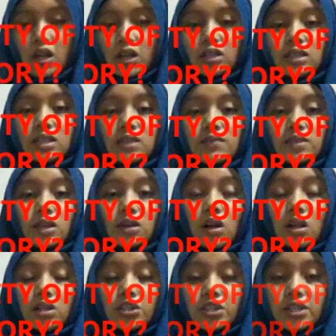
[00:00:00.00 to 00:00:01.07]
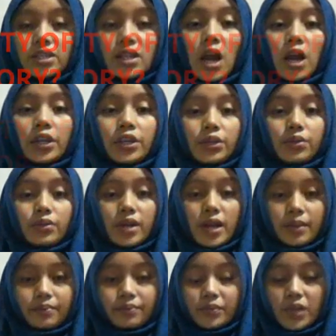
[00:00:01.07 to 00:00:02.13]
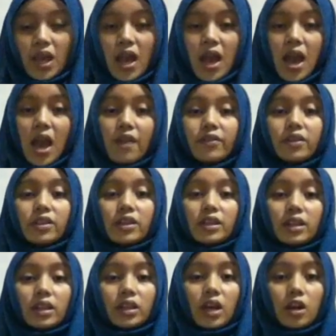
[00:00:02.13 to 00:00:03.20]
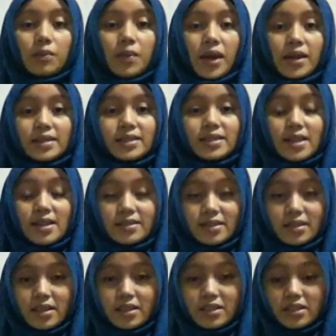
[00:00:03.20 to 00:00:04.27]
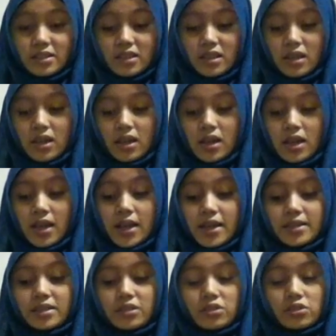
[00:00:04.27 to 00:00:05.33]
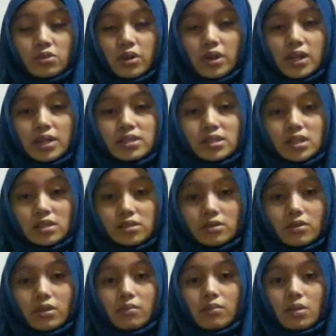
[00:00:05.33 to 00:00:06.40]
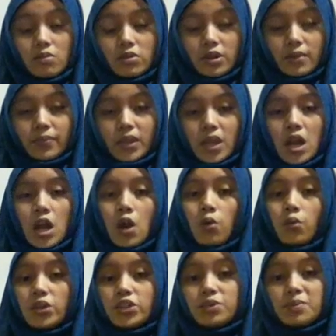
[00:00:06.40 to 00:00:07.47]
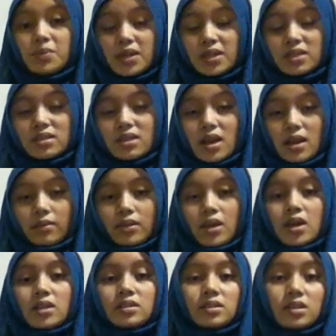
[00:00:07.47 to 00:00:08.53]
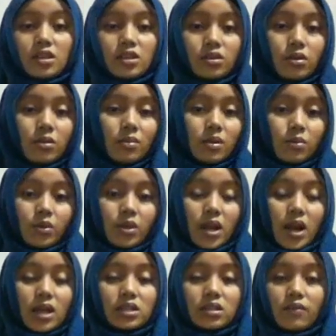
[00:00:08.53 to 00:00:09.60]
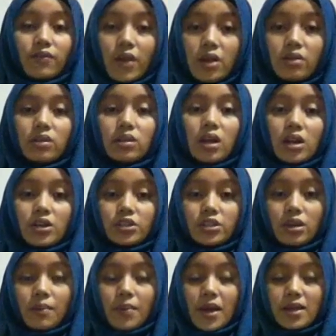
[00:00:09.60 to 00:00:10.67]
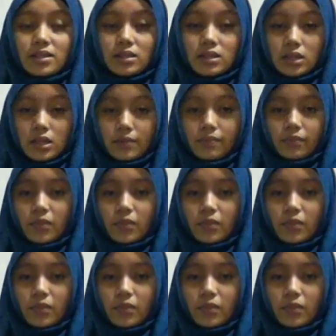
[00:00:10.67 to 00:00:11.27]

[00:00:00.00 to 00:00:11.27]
Cognitive psychologists argue that everything that our body senses is stored in sensory memory, which means that sensory memory has a very large capacity.